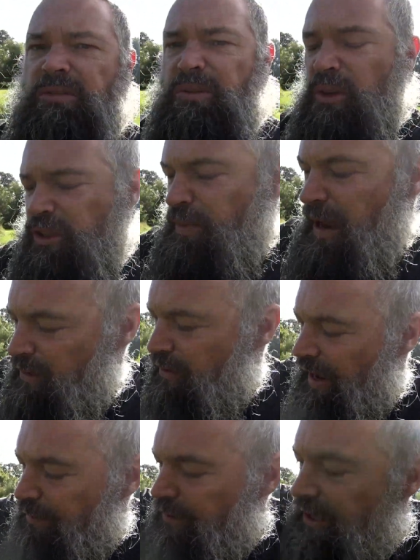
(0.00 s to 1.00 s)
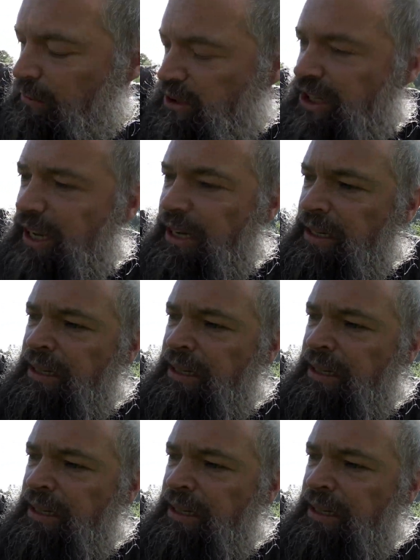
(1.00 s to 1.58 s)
Got some heavy rain, but that was it.